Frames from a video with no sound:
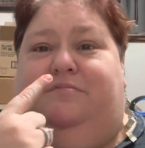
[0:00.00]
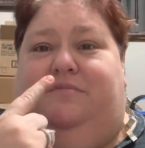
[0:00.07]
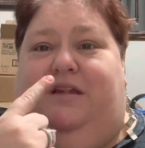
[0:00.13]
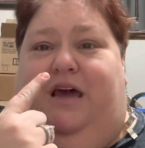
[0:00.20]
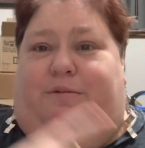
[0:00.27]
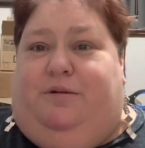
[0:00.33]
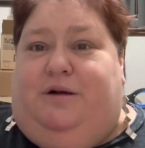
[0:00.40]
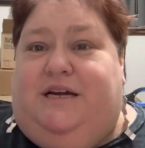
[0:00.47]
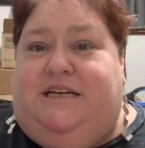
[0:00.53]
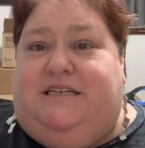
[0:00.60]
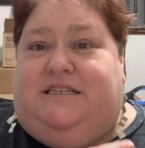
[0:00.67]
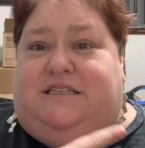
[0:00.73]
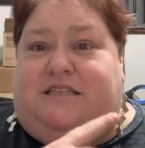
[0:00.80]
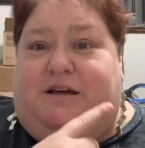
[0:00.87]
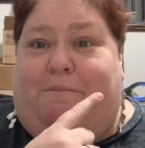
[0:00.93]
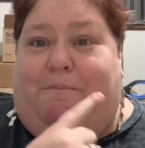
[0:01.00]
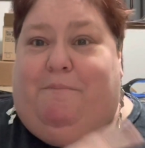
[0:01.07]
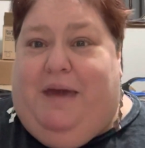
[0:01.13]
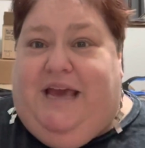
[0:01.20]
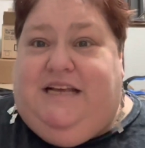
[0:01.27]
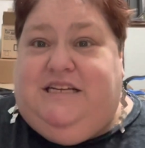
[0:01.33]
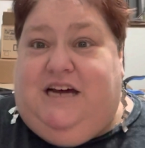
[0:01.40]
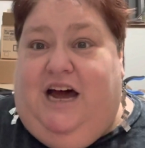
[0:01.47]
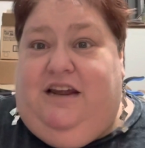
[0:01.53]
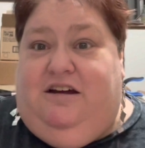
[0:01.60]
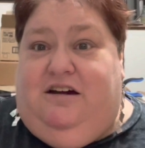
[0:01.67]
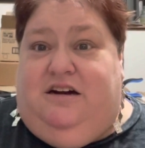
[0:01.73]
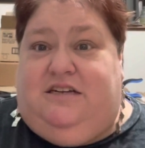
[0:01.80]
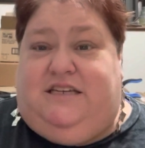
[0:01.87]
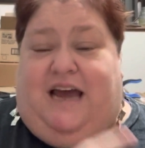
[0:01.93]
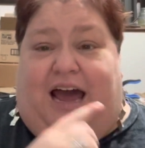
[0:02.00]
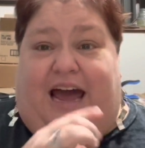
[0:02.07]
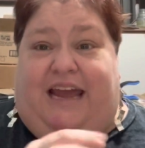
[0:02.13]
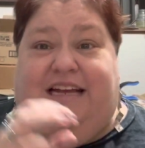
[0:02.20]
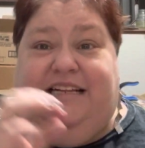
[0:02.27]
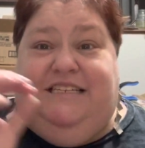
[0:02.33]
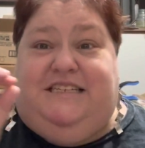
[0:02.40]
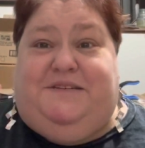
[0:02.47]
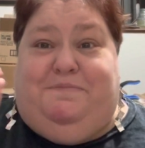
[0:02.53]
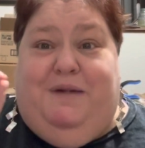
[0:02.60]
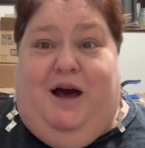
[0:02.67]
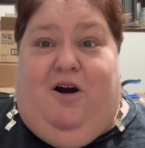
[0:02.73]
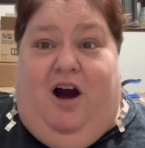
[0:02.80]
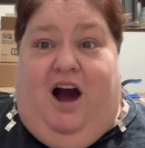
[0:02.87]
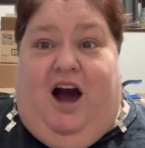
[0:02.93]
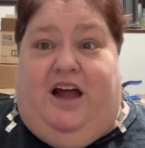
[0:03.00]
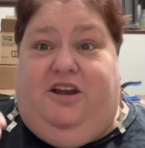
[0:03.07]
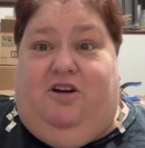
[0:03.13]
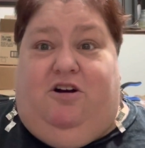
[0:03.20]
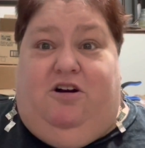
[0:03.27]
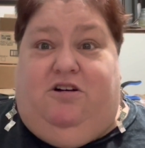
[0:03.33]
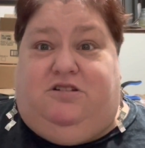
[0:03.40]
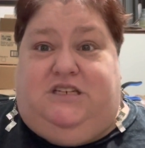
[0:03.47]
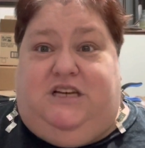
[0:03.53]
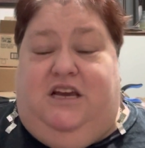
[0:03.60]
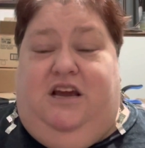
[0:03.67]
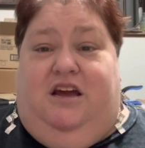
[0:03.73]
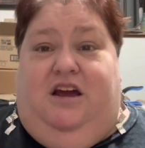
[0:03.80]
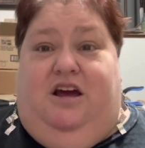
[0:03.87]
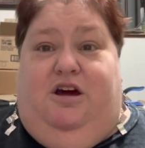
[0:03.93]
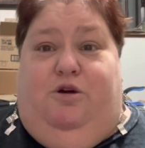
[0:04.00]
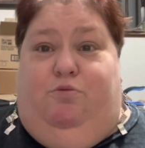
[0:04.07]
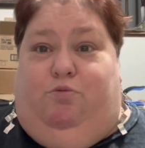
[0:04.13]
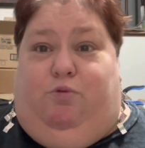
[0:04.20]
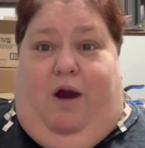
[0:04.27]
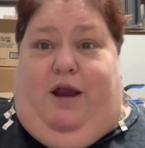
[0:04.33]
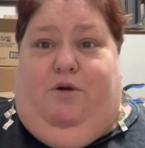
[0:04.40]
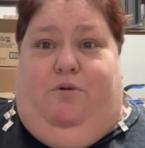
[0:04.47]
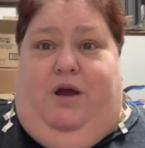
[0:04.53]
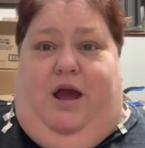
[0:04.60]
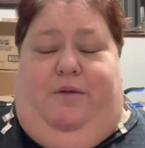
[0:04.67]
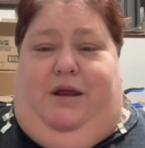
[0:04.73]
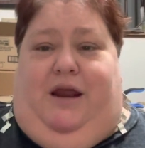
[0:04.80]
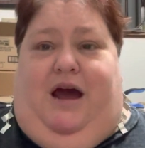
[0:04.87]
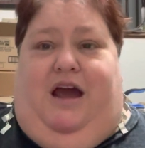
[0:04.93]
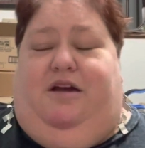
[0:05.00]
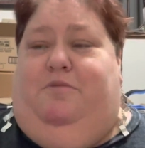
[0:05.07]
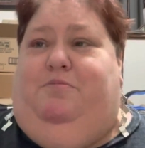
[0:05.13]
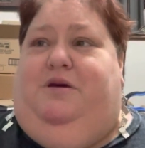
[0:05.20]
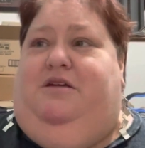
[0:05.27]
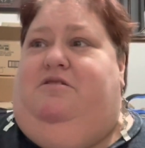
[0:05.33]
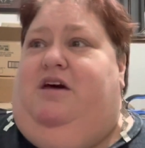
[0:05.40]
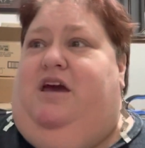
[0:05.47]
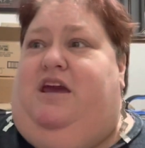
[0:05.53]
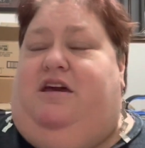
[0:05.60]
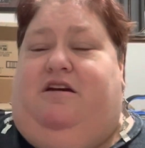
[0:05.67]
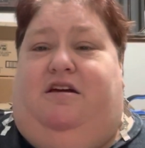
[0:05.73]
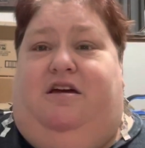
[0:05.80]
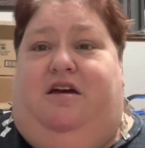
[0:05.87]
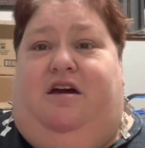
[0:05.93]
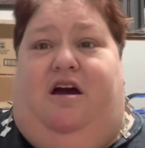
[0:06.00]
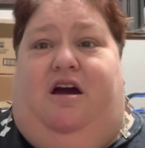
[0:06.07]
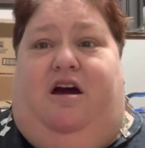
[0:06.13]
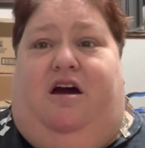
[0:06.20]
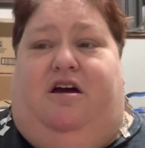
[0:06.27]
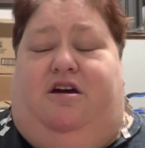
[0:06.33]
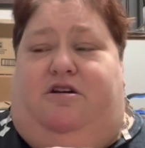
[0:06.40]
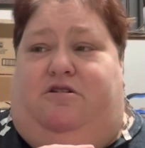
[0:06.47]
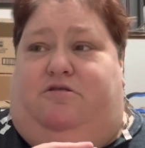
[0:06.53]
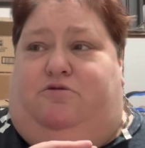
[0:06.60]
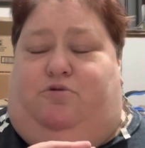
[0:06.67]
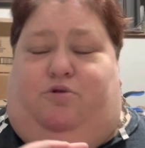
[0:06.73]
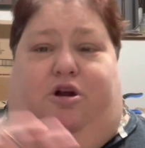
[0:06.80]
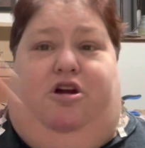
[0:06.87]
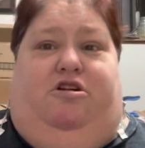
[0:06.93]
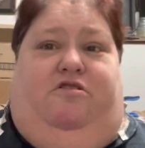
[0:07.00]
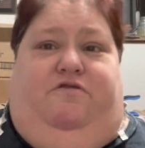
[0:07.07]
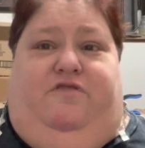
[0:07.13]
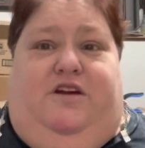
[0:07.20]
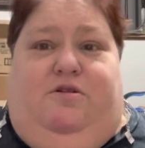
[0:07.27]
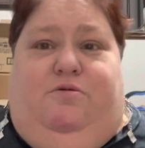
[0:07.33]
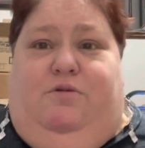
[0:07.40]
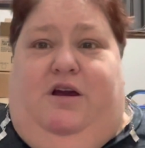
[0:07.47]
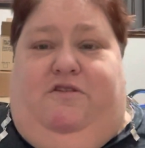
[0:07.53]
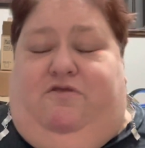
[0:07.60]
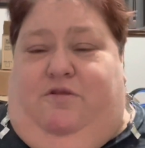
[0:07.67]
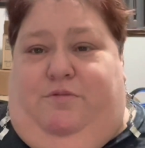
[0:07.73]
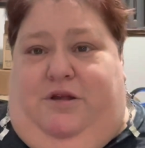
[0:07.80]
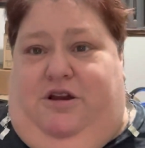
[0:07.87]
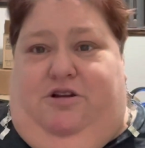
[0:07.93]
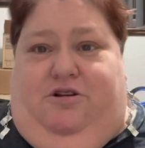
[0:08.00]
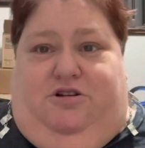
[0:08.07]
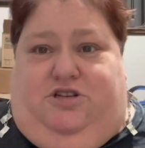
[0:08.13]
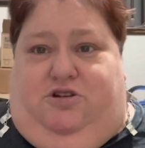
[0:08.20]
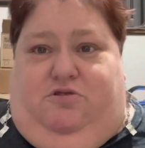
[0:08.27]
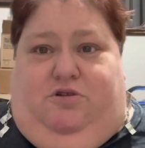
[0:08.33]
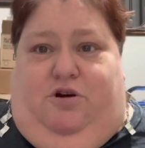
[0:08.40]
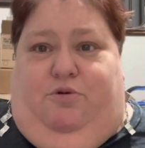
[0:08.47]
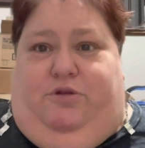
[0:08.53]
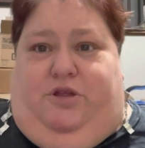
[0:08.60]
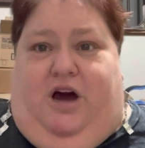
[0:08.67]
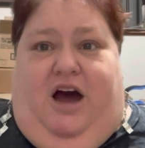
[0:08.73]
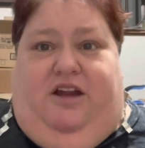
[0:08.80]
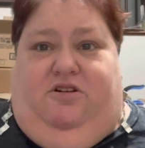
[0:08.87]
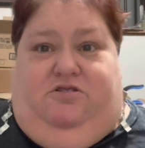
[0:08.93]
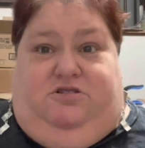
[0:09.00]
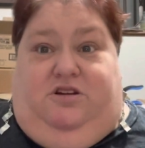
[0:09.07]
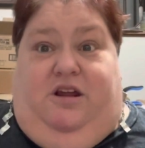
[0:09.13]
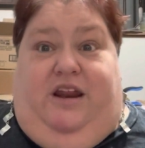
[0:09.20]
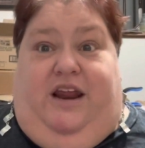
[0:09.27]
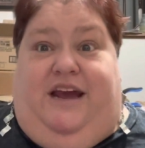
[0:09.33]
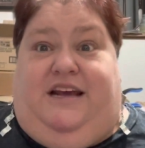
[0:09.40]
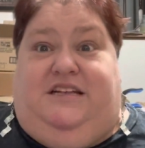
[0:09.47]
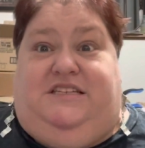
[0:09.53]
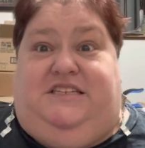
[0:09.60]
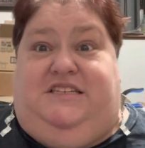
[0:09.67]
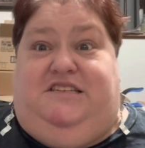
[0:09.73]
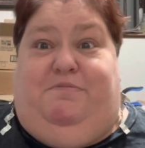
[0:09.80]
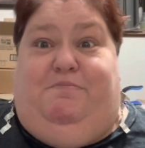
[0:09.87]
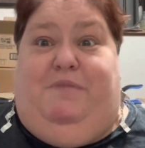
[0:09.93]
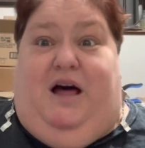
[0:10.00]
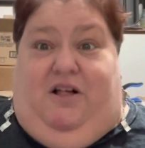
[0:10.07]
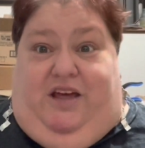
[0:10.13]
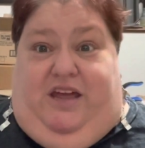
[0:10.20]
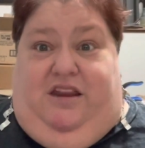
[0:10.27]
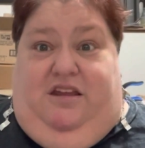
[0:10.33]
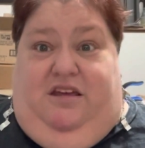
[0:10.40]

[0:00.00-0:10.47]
at a place that makes hot dogs, I could smell hot dogs right away. I mean, I could be like 300 feet away from the nearest grill with hot dogs on it, and I could smell it.